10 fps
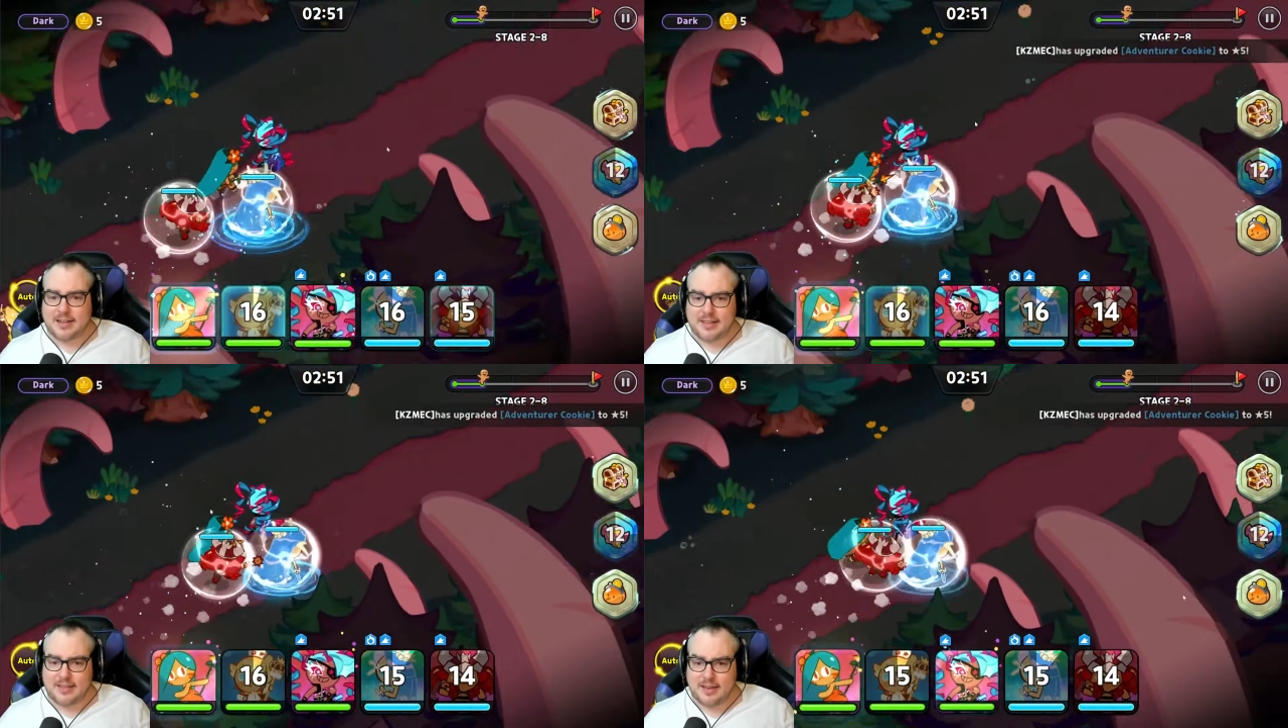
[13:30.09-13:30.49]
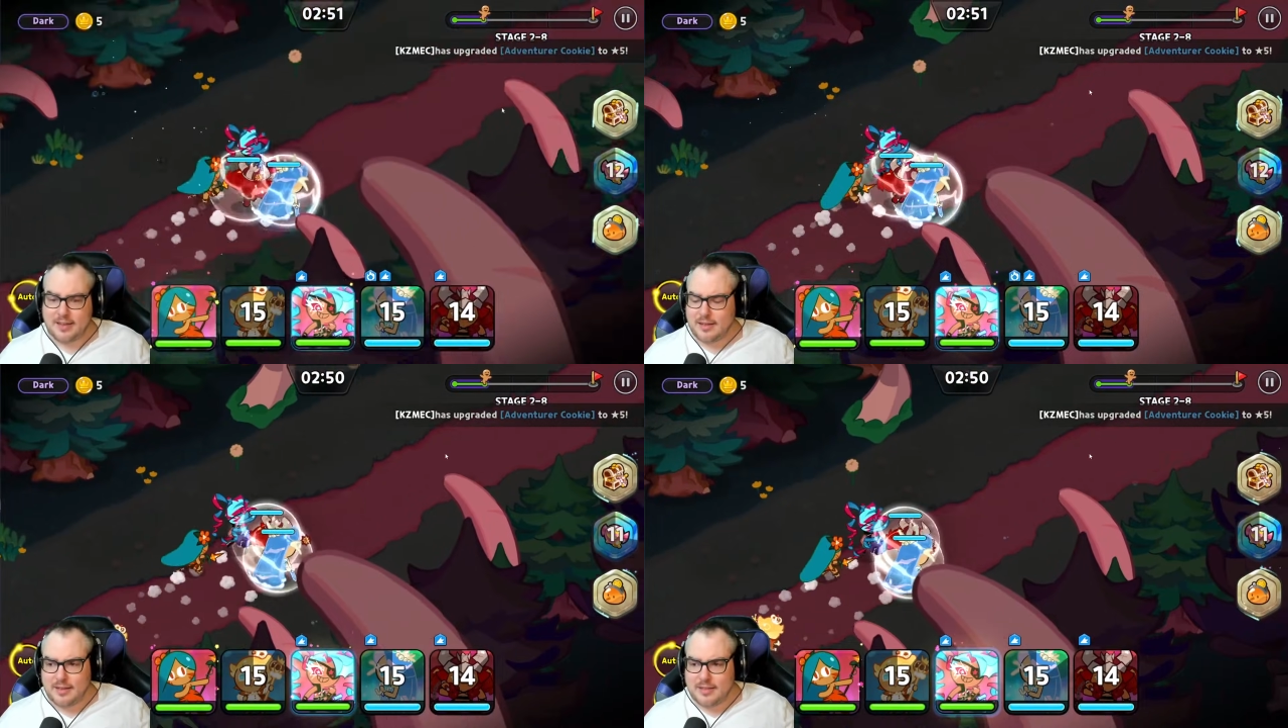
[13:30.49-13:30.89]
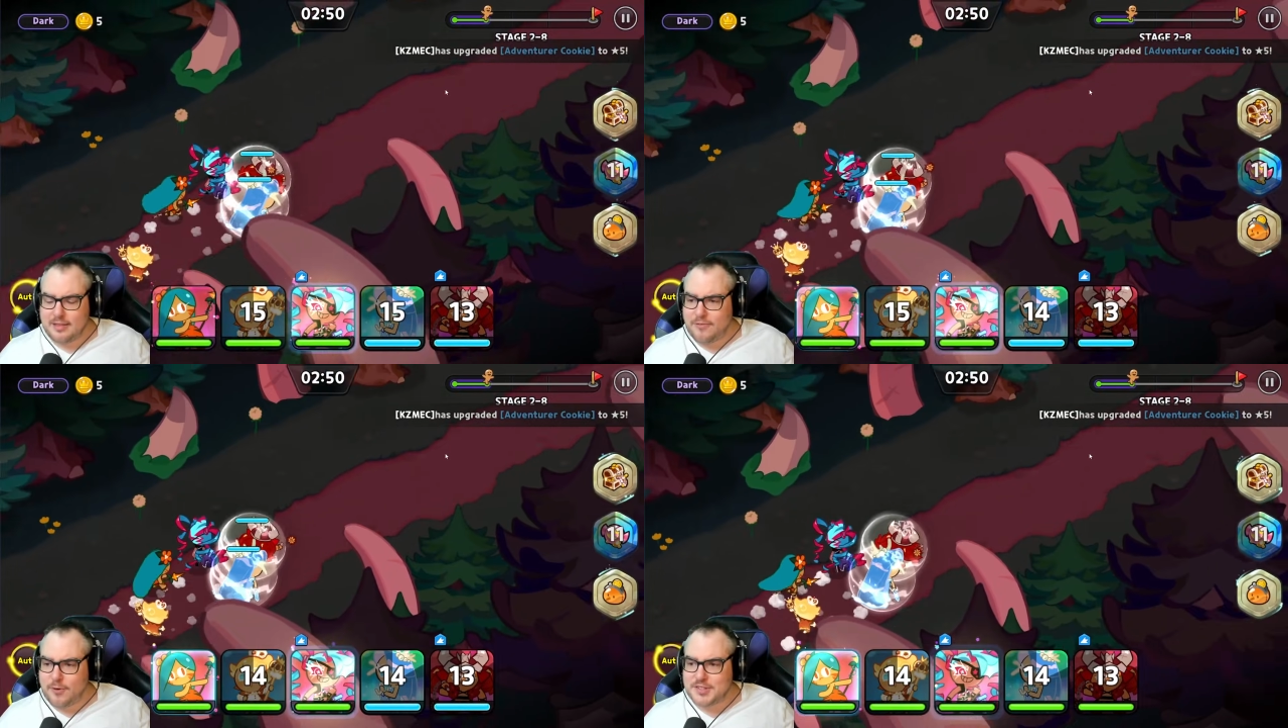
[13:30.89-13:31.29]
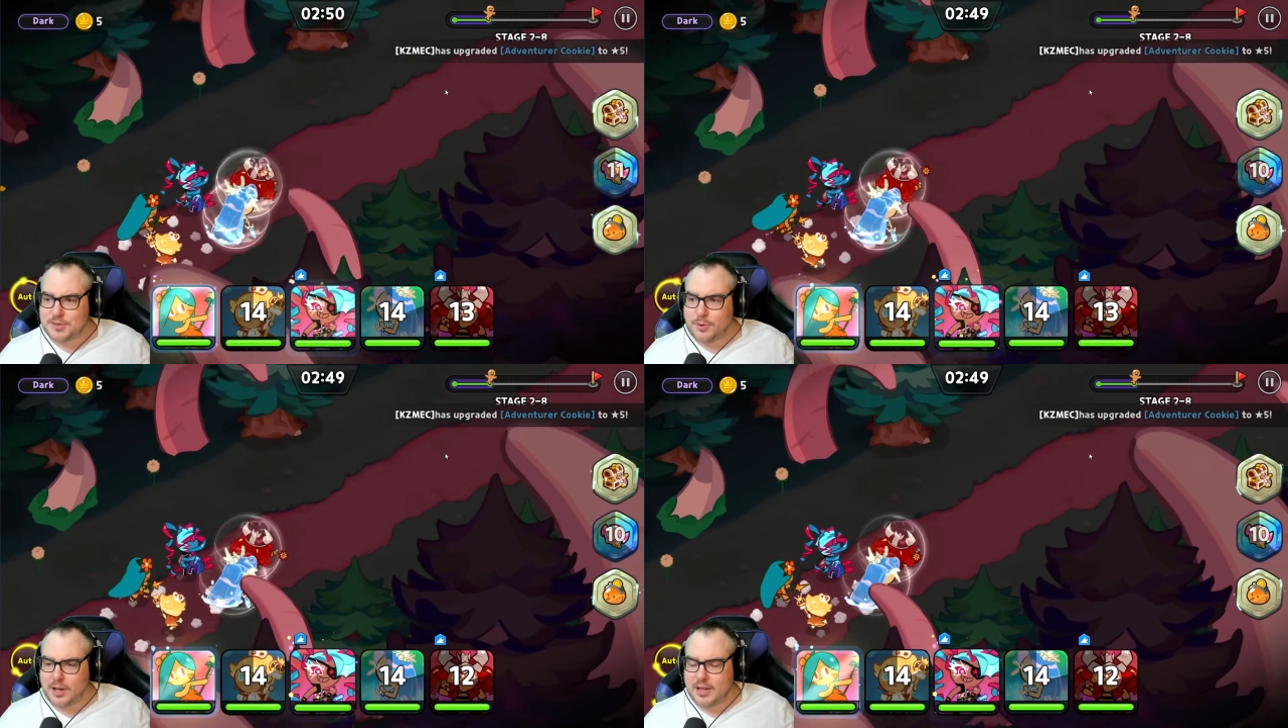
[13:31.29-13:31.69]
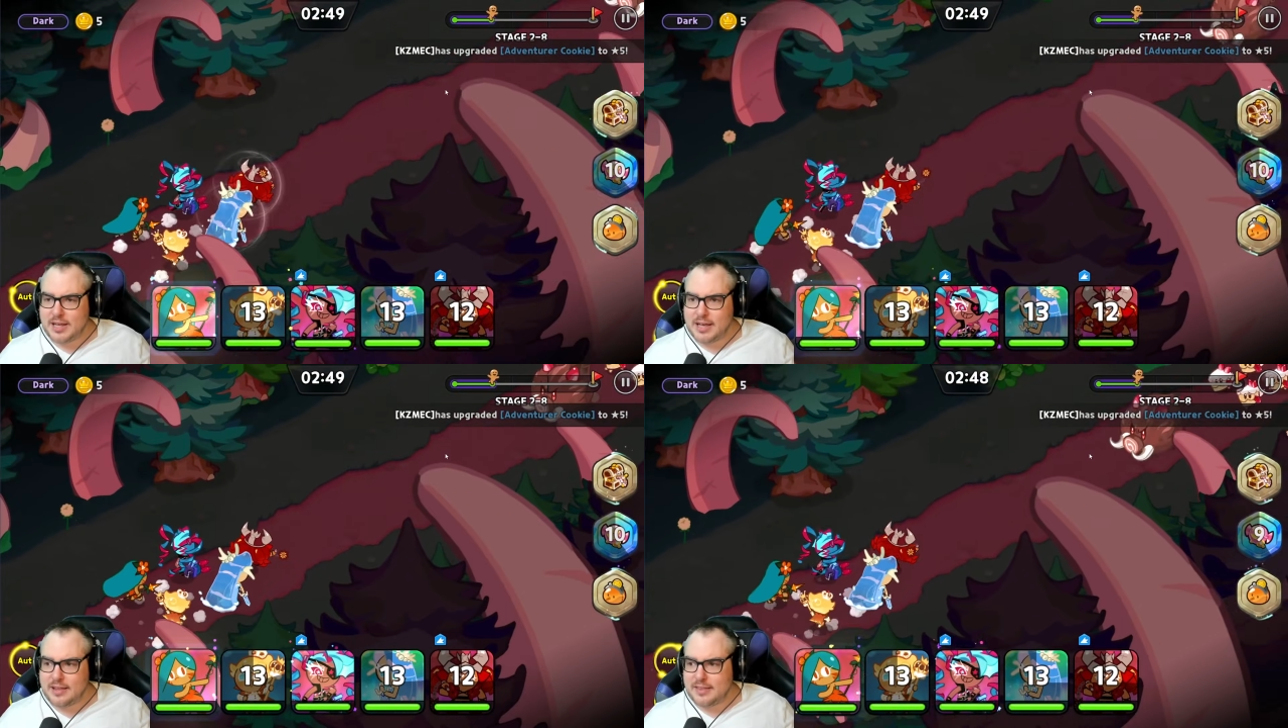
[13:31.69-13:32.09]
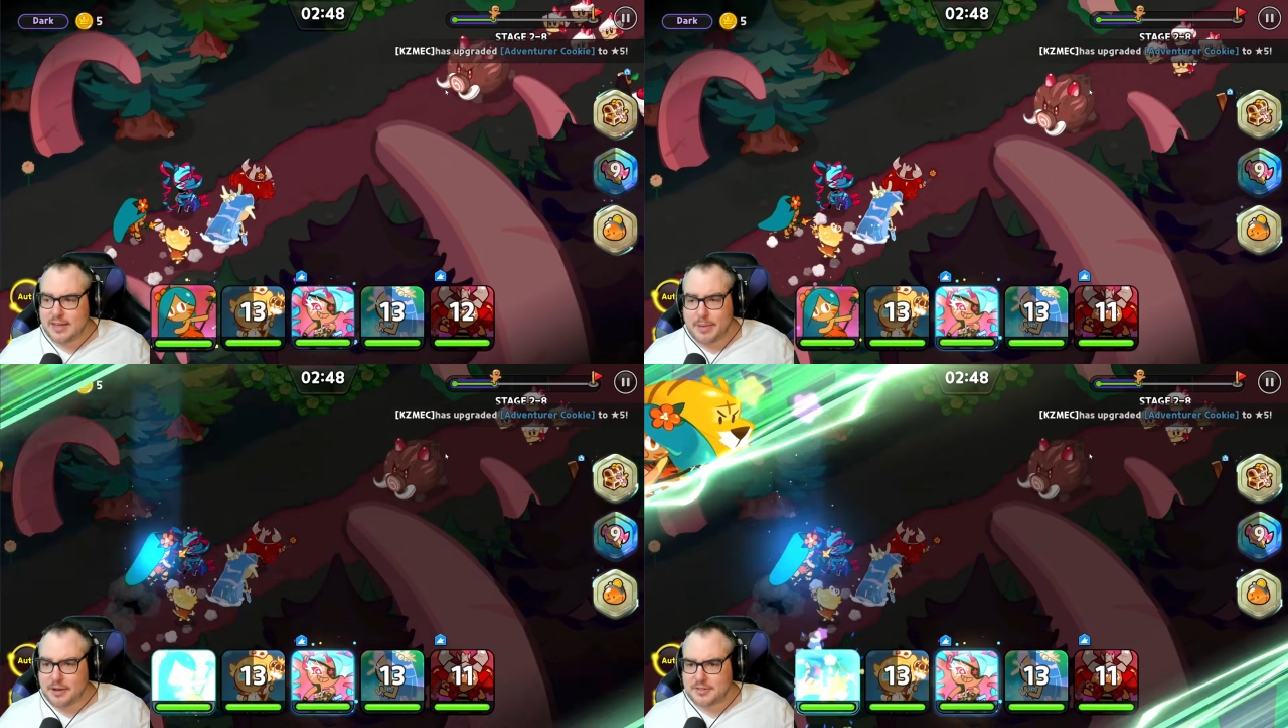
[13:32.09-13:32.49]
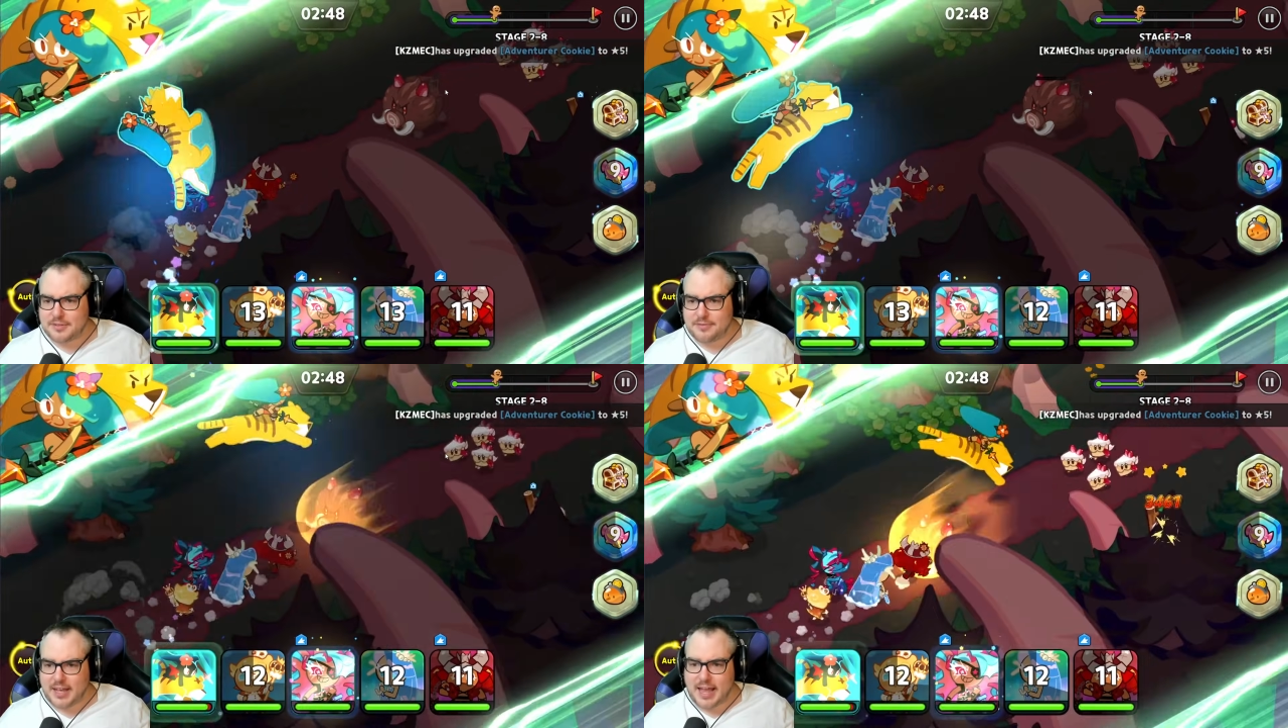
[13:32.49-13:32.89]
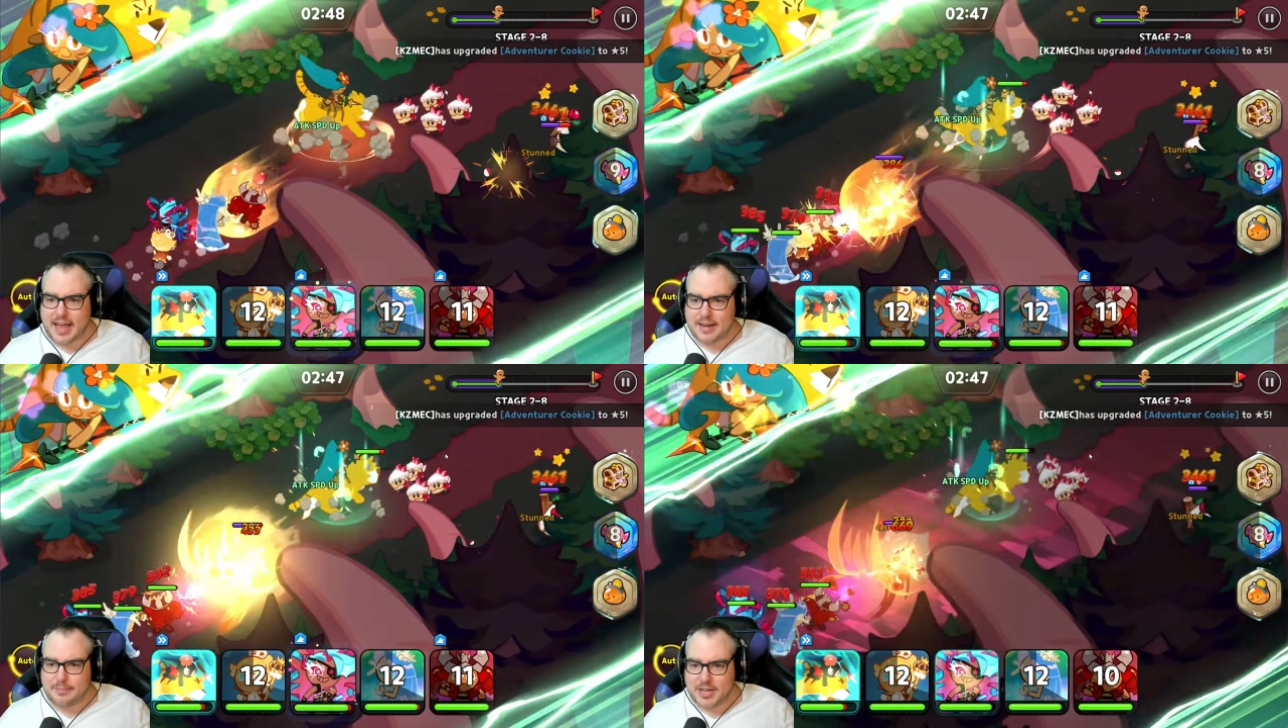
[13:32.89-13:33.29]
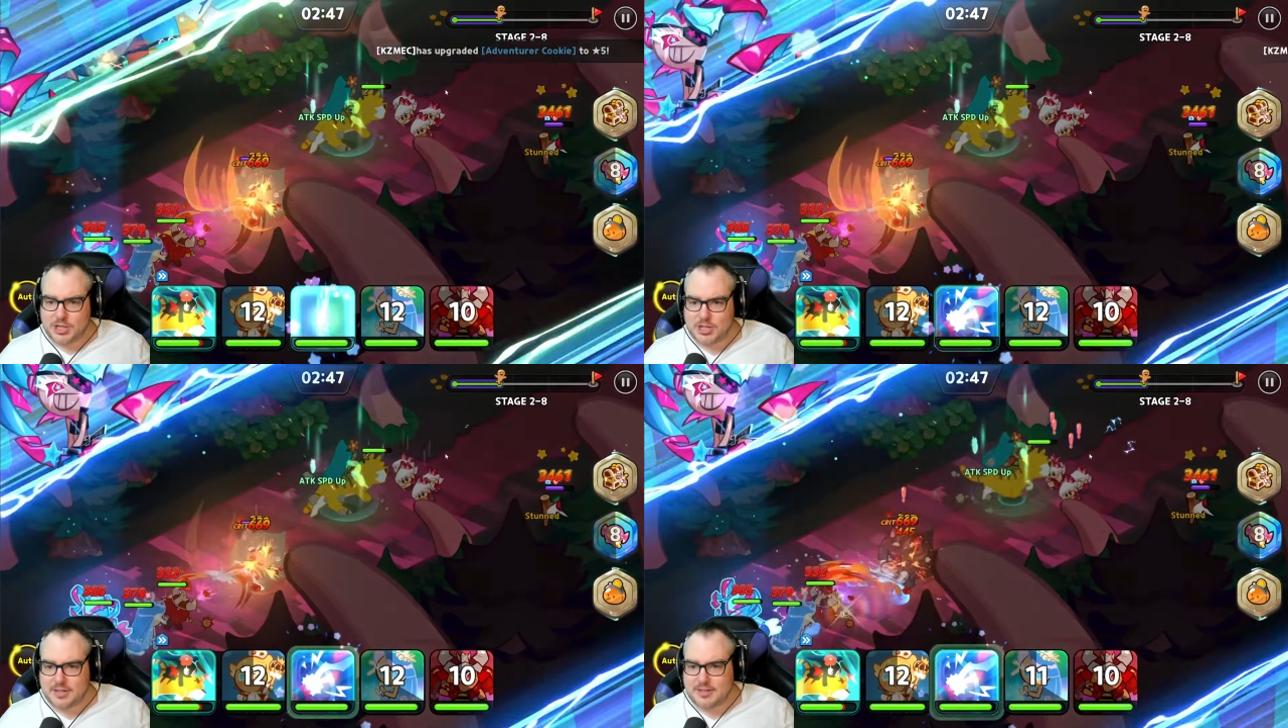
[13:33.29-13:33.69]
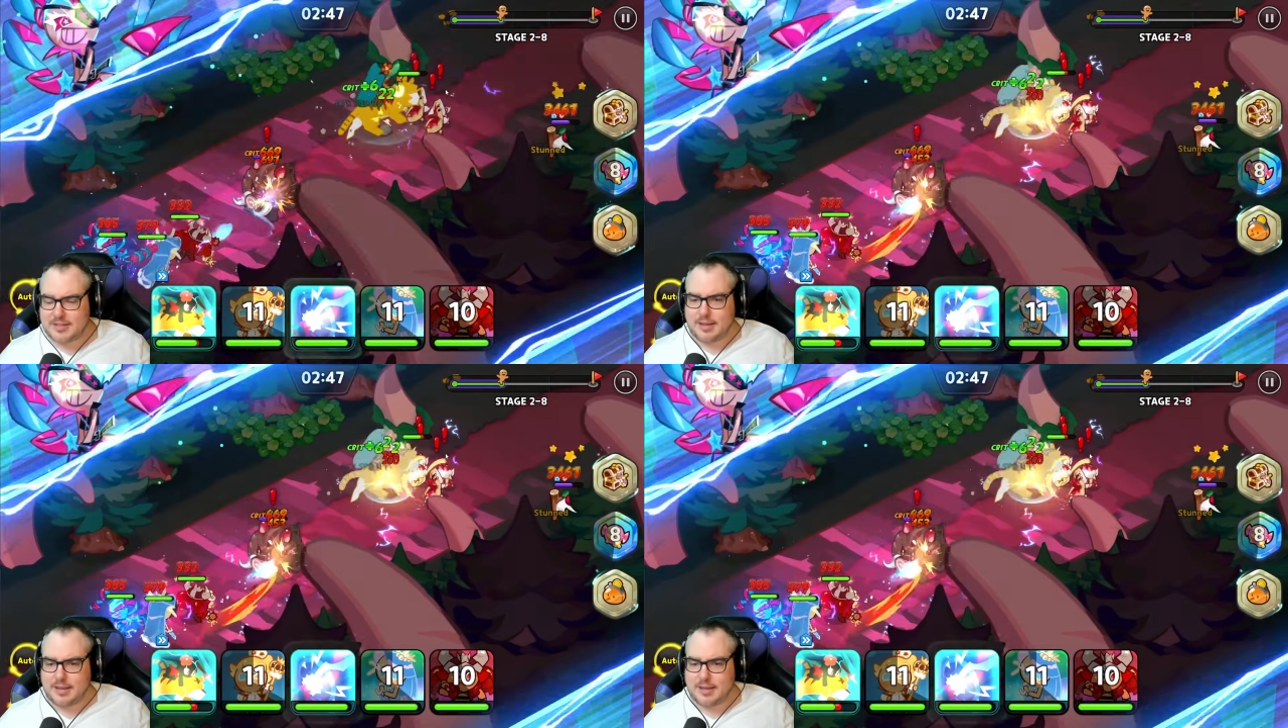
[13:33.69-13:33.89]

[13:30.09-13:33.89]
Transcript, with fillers: Like the the voice quality, the amount of like animations,